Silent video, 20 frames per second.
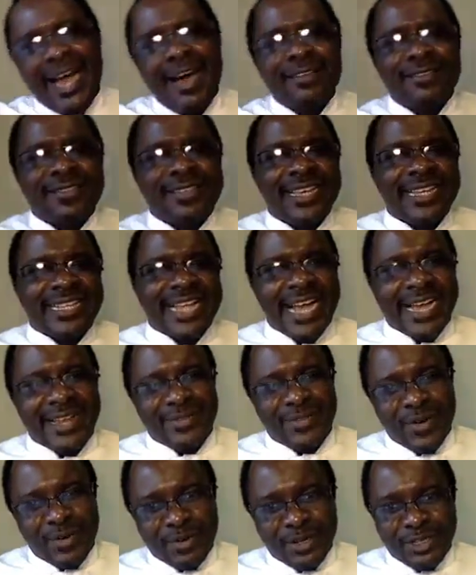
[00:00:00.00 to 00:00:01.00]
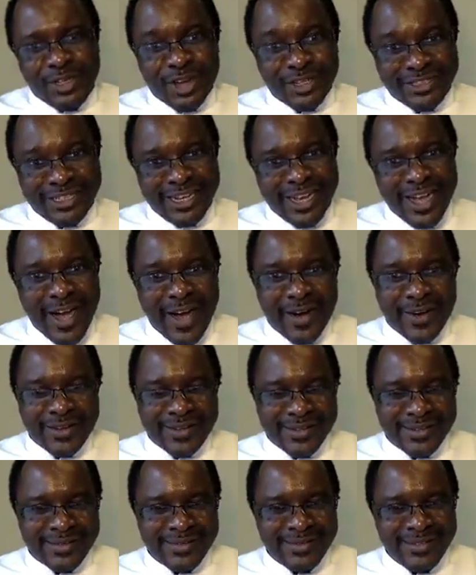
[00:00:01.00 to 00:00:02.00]
and see how Satan will be judging
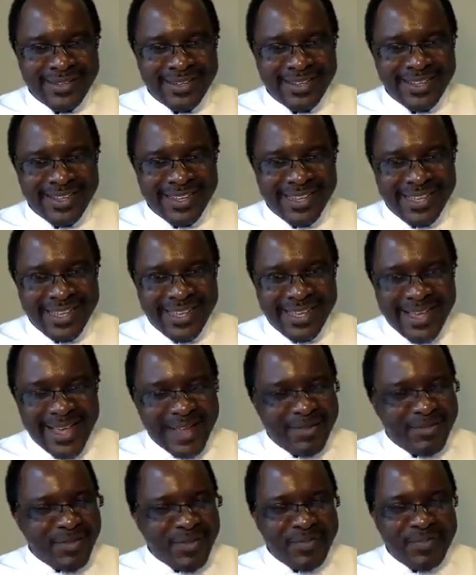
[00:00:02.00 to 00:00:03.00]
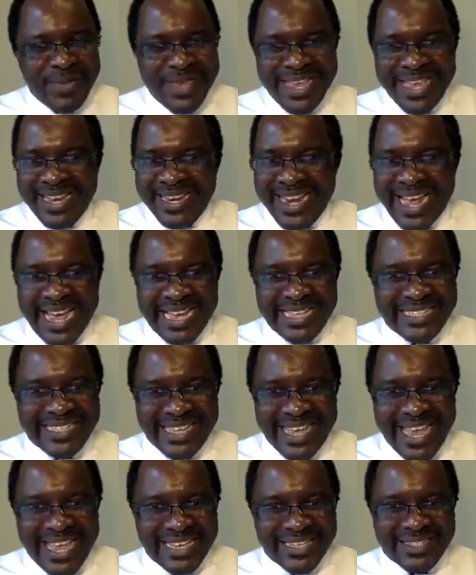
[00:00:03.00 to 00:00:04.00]
God. It will be a
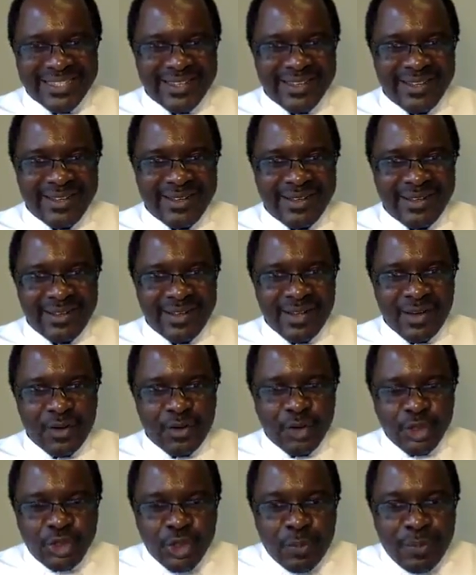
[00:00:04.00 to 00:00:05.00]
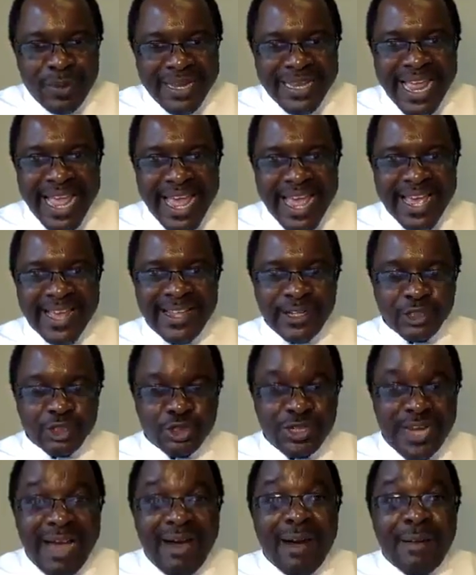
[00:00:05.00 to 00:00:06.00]
nice case. We should be there
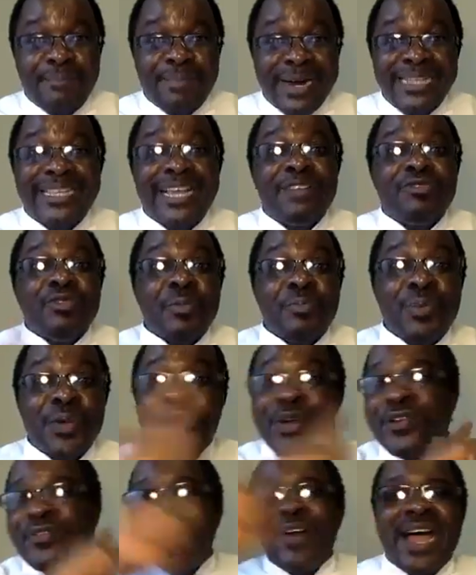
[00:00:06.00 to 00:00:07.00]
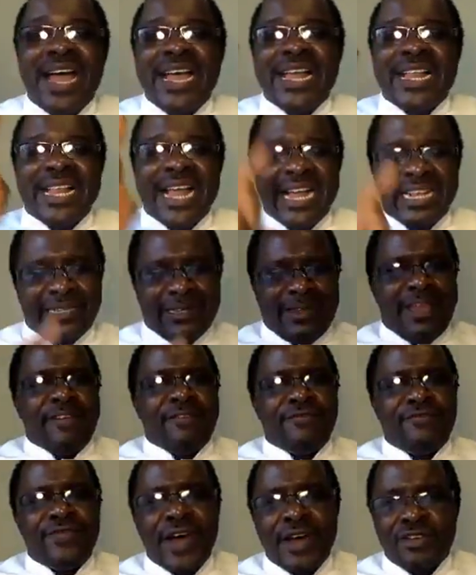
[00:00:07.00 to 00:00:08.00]
so that our presence will purify
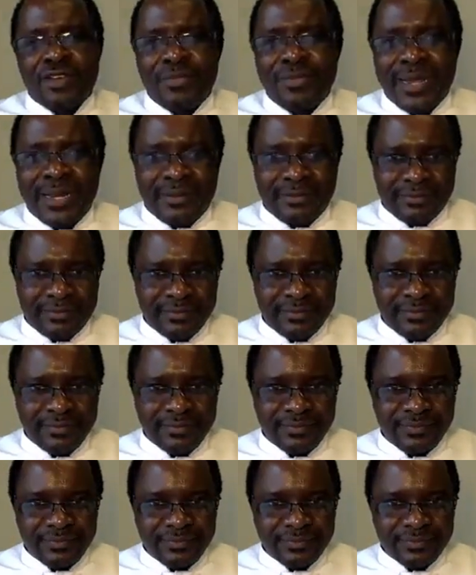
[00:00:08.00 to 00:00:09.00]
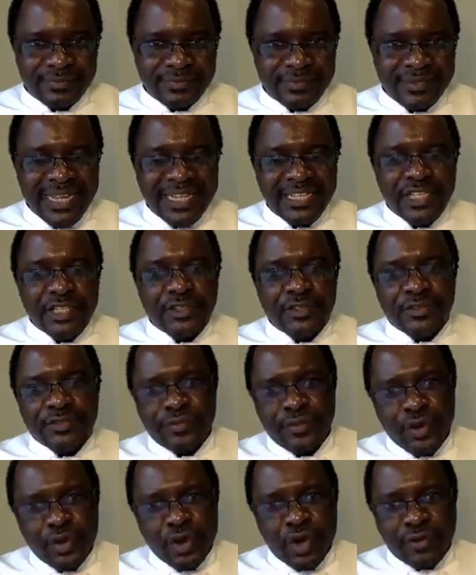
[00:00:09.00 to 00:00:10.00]
that environment that
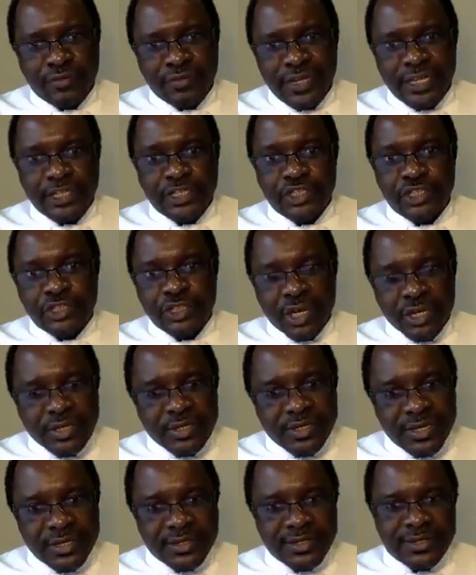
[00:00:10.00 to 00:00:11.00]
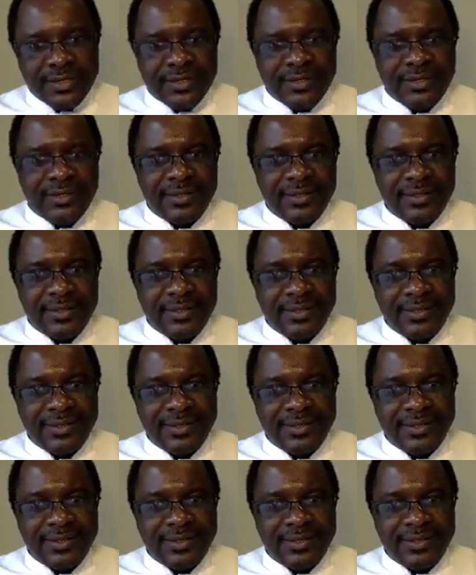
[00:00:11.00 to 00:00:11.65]
is full of injustice.